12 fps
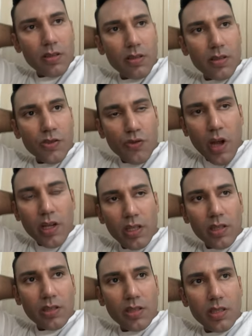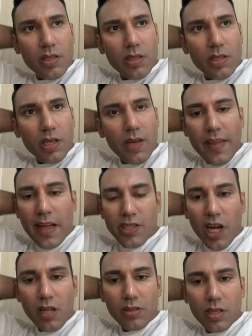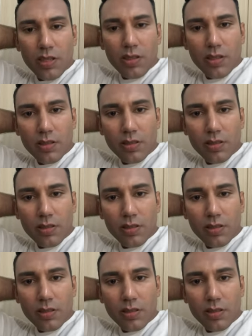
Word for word: struggled in their childhood